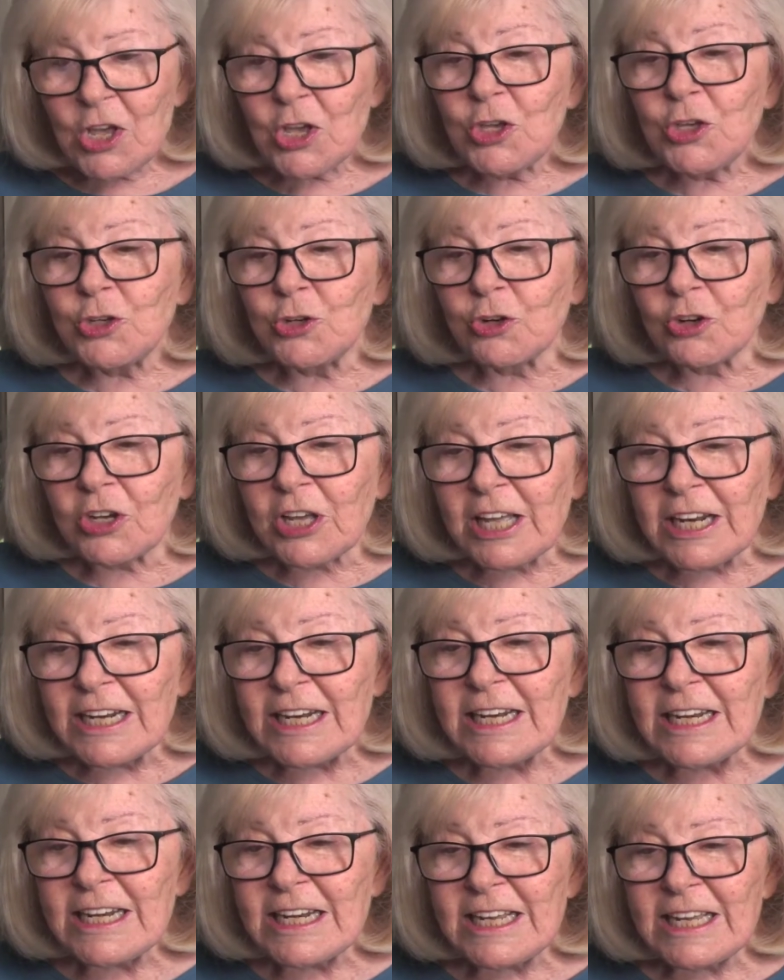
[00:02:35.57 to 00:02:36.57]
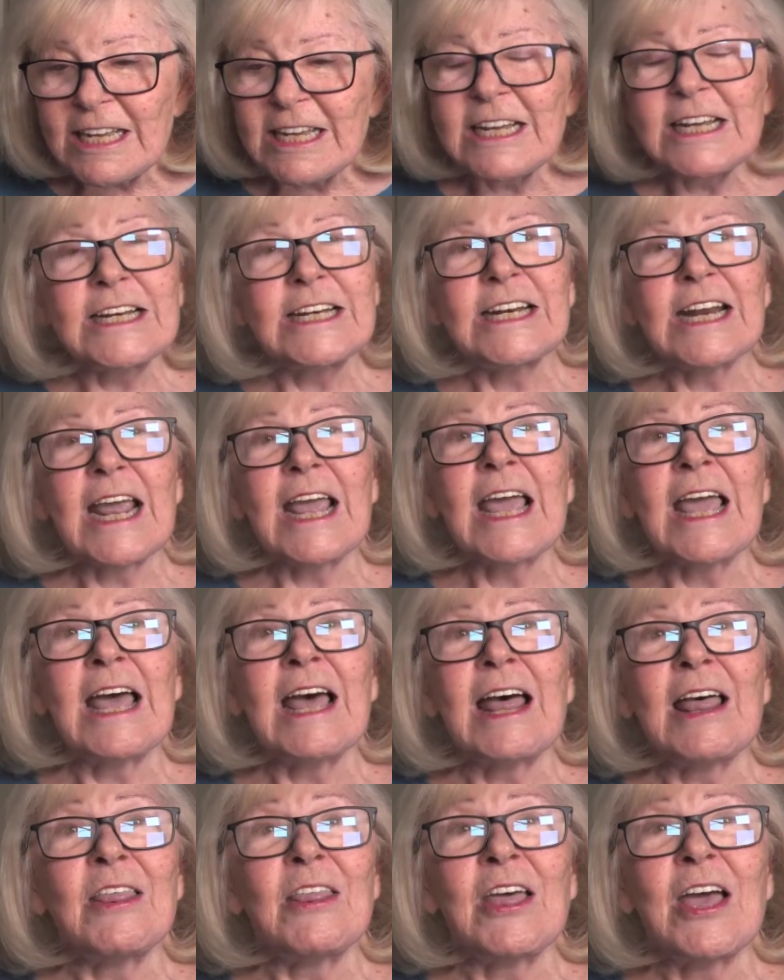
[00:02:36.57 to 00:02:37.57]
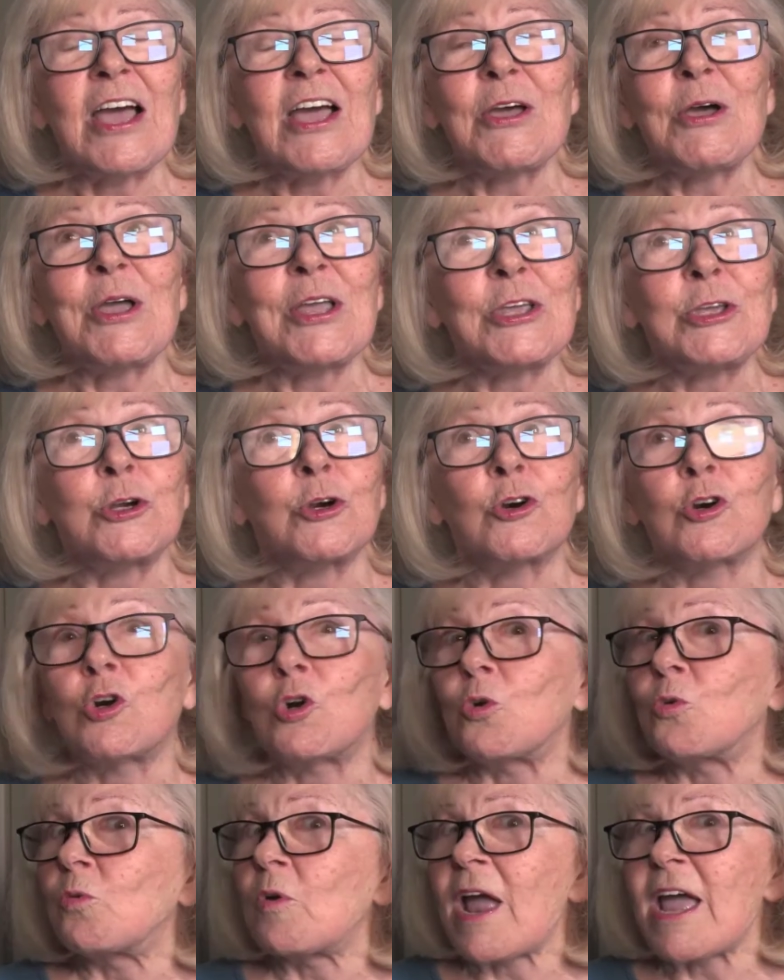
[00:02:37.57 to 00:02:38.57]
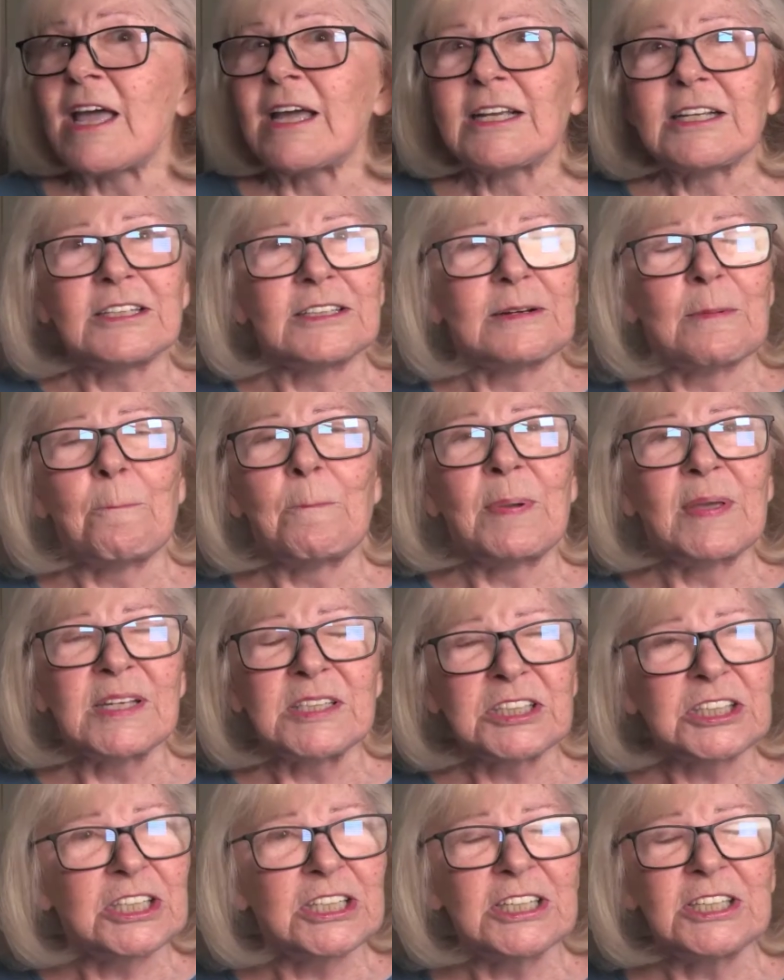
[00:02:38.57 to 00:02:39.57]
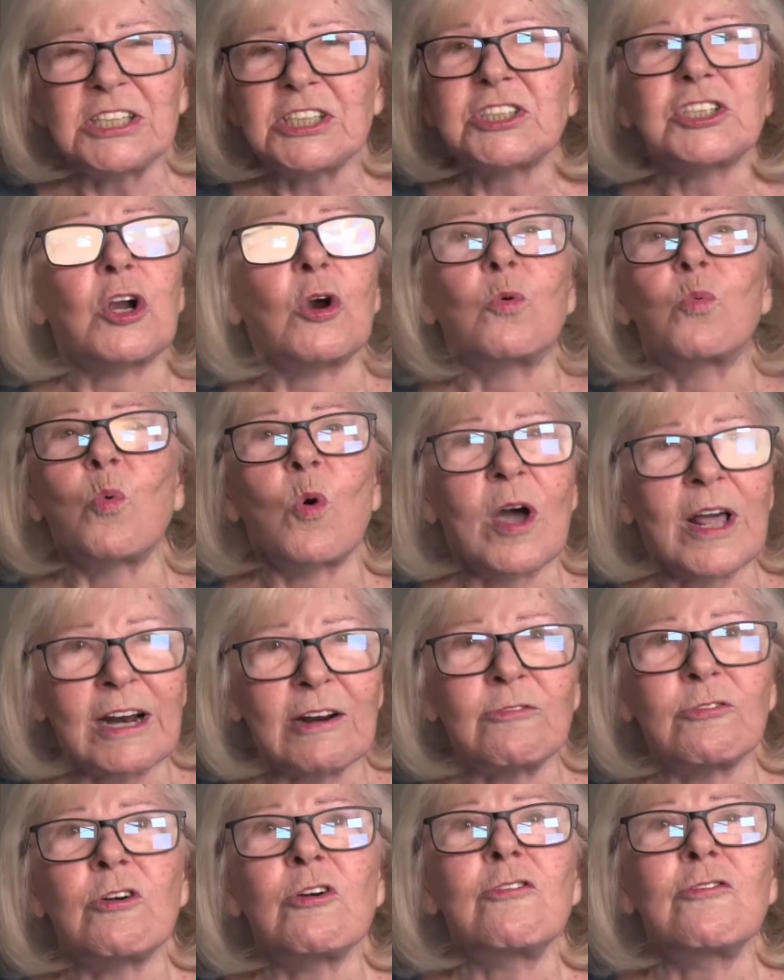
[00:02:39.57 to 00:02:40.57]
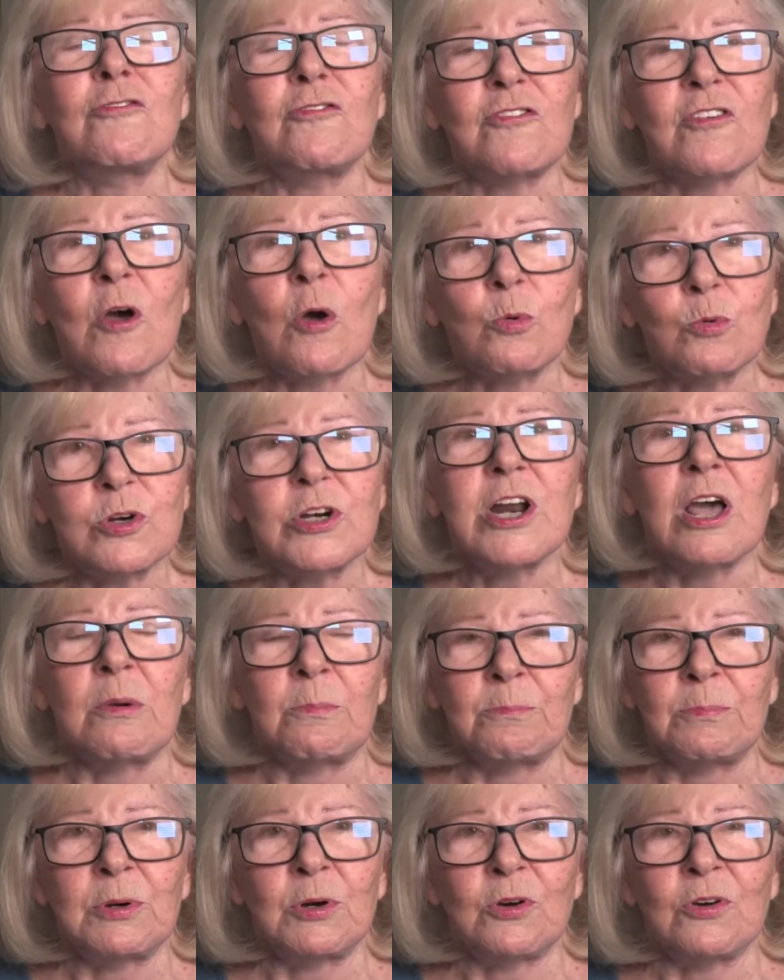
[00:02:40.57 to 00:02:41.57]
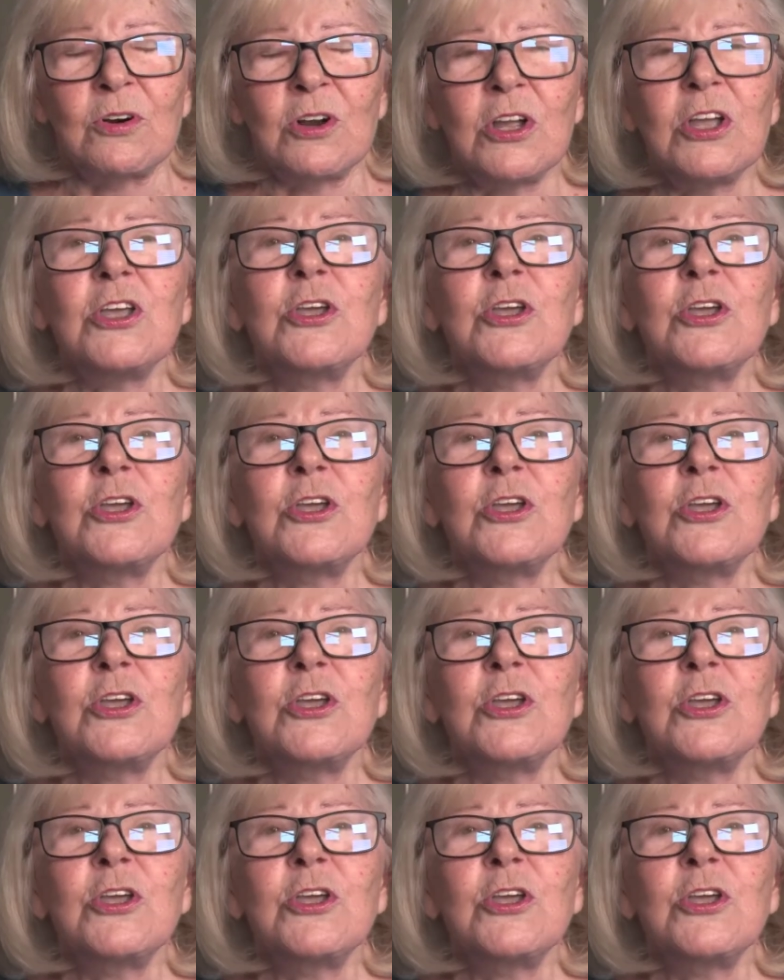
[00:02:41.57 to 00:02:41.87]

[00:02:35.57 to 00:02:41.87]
You're going to need your correct business or whatever phone number